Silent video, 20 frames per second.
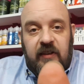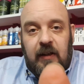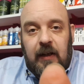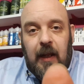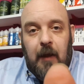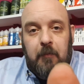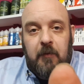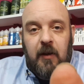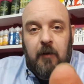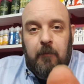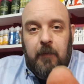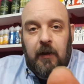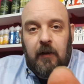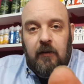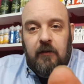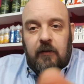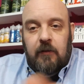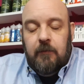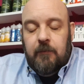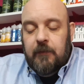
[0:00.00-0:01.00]
the Clapton
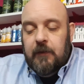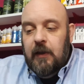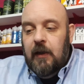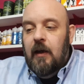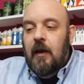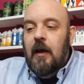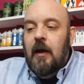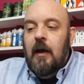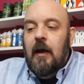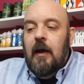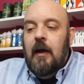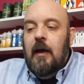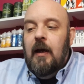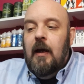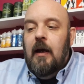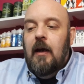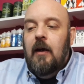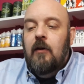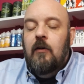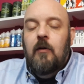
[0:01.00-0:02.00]
build
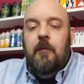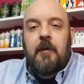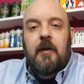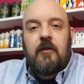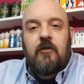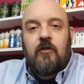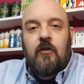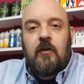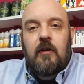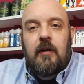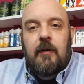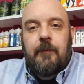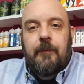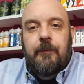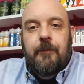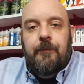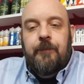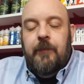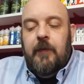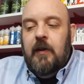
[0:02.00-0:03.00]
uh, I hope you enjoyed it
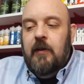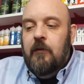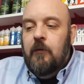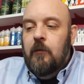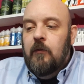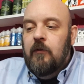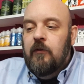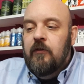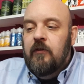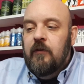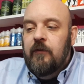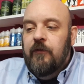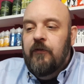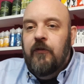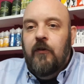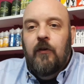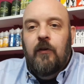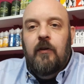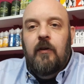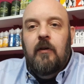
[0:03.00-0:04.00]
it was
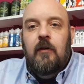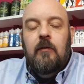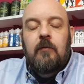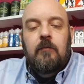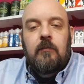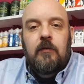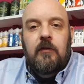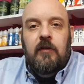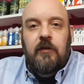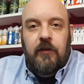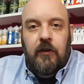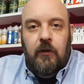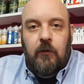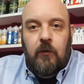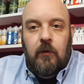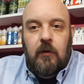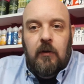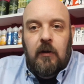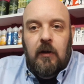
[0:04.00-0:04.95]
fun to do